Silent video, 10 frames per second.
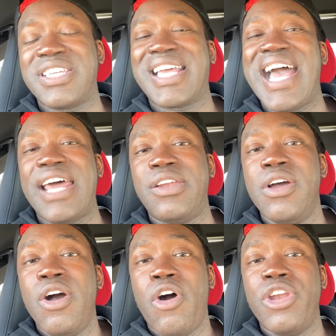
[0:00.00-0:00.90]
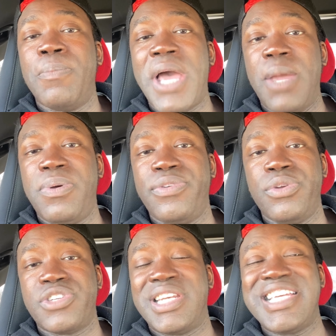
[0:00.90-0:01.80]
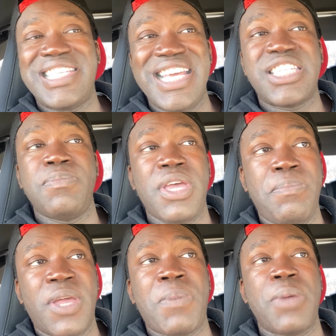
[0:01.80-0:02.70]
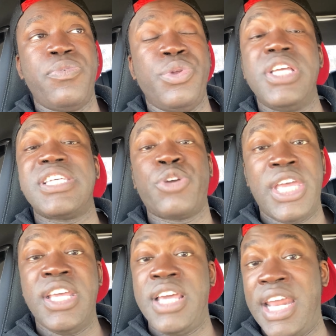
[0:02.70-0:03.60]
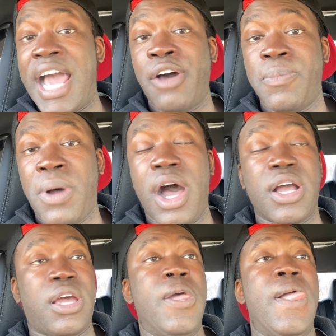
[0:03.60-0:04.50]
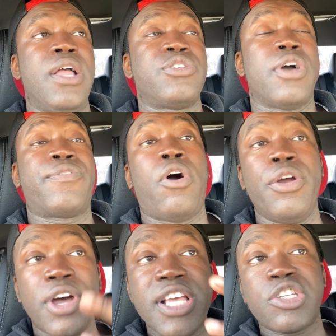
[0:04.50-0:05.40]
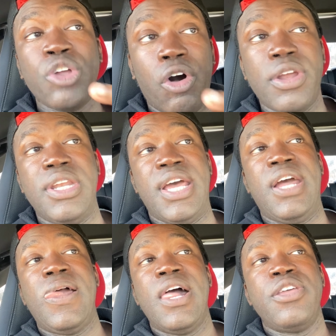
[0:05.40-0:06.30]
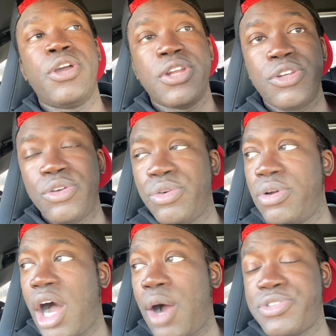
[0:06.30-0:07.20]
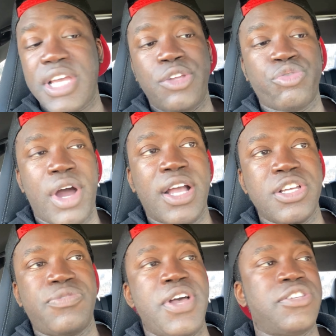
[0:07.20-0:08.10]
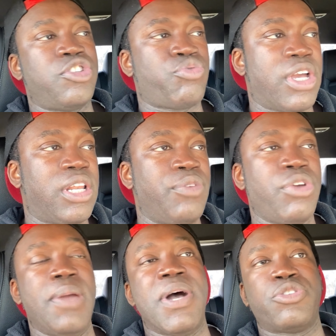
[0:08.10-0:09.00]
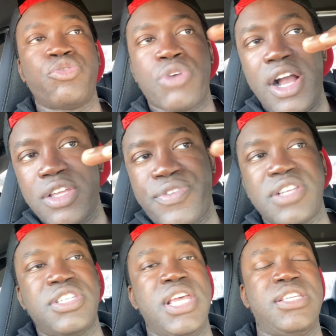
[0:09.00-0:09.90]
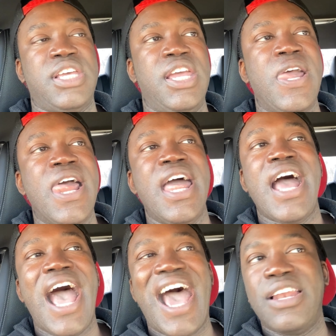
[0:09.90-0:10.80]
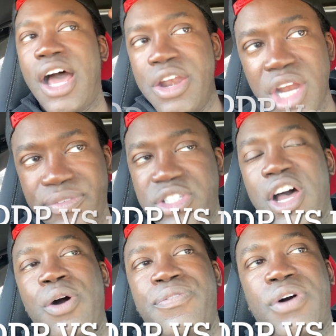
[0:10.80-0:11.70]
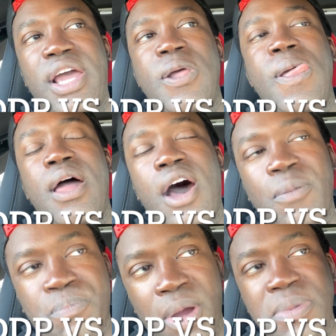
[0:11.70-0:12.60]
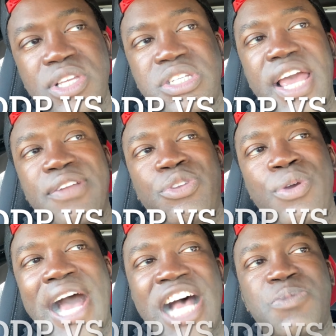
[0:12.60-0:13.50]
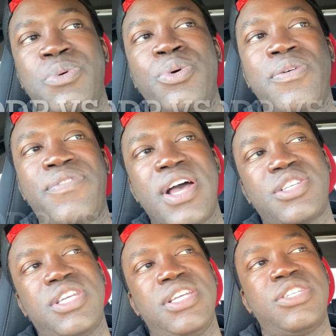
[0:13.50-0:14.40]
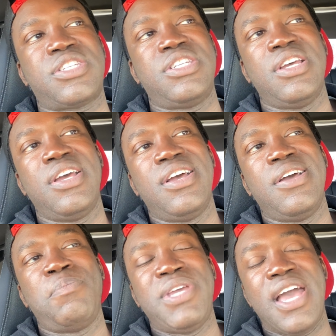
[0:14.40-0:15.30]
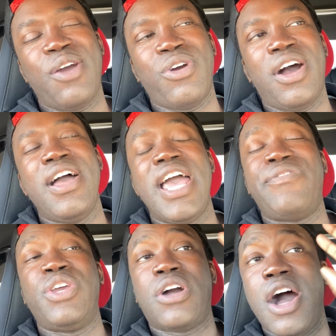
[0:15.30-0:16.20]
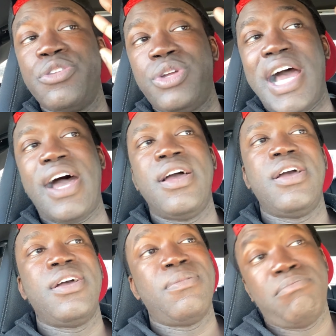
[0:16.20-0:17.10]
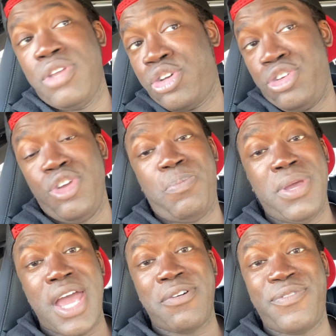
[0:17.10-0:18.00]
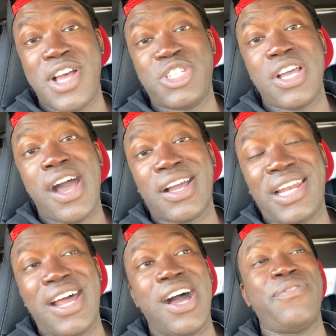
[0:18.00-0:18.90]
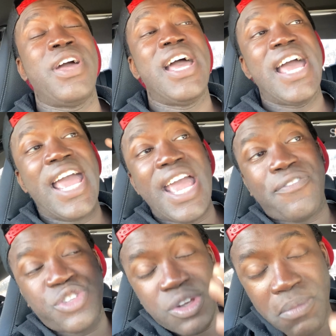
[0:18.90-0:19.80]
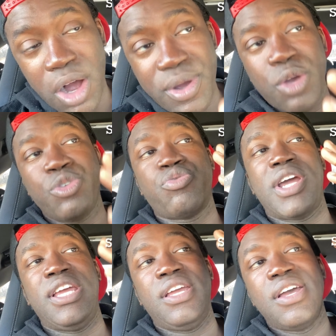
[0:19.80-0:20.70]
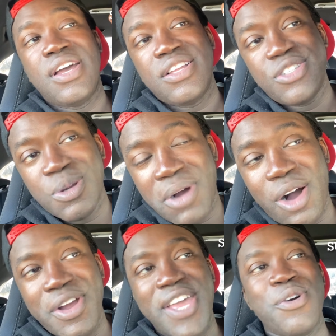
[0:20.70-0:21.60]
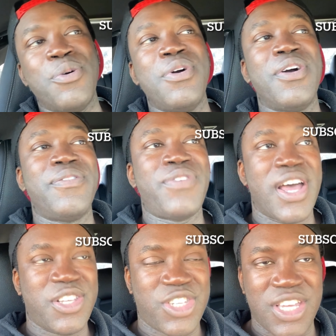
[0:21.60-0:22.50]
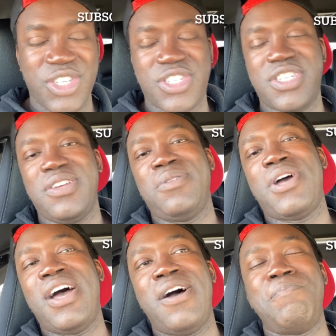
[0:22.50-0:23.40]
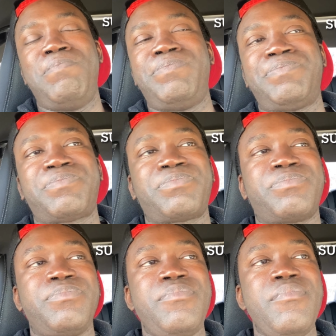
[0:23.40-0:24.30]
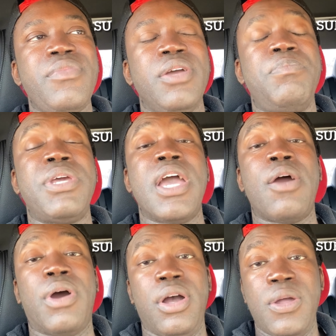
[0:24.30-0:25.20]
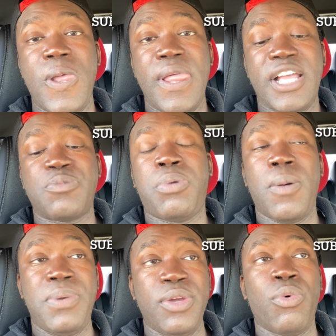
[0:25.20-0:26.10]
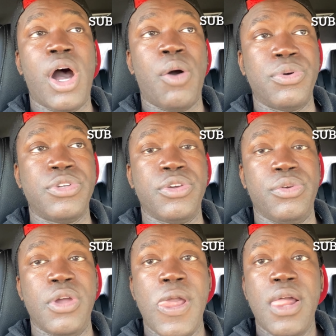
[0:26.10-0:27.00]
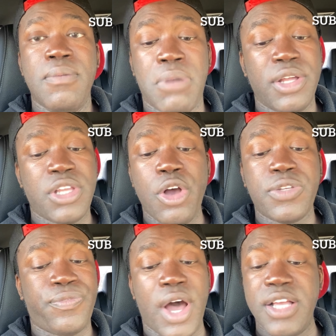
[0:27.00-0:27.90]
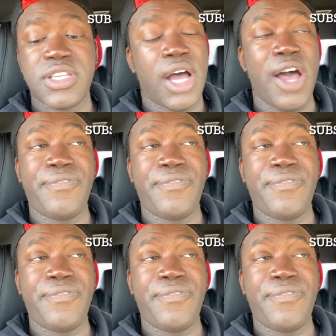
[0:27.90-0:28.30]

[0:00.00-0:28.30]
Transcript: I can on the pay per view. So this needs to be a big pay per view. You need to hit, hit, it out the park. So if Conor is not on there, you're going to do I would say Dricus versus Strickland rematch or Dricus versus Izzy, and another title fight. I'd probably say do Aspinall versus Pereira. If you can't do that, you could do Pereira versus Ankalaev. If Jamal Hill's ready, Jamal Hill versus um, Pereira. That's probably what I would do. But those fights, I